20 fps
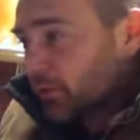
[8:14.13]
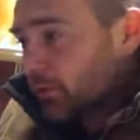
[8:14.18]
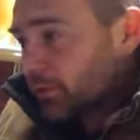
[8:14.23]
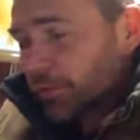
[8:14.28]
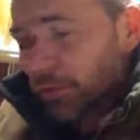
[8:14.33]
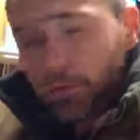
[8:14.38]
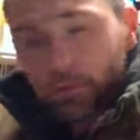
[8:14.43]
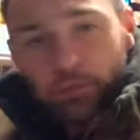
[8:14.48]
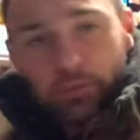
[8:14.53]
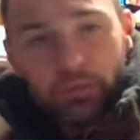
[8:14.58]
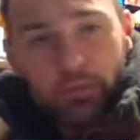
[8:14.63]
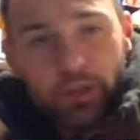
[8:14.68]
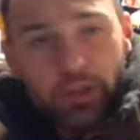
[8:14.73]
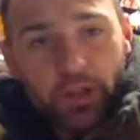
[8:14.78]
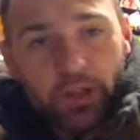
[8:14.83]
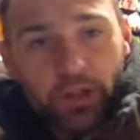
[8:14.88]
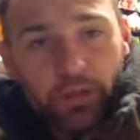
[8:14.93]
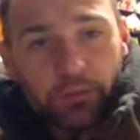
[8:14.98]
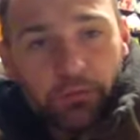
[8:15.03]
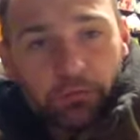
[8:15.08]
Flute?
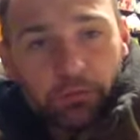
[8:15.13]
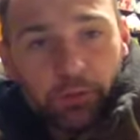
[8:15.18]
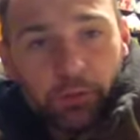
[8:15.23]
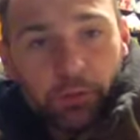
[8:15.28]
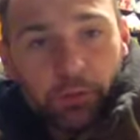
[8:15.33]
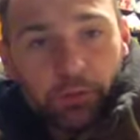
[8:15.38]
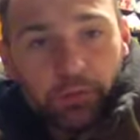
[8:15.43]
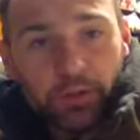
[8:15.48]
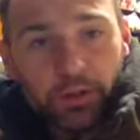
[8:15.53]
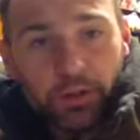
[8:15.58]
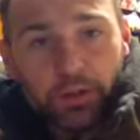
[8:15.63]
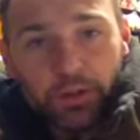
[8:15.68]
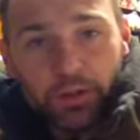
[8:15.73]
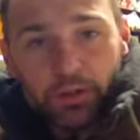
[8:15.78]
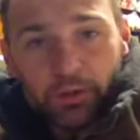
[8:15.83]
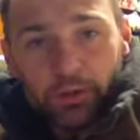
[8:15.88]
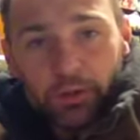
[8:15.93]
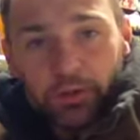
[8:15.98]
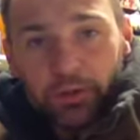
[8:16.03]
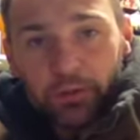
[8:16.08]
Fruit,
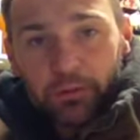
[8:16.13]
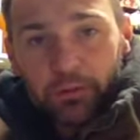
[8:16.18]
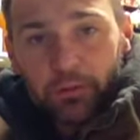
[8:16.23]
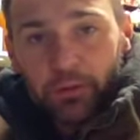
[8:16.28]
sorry.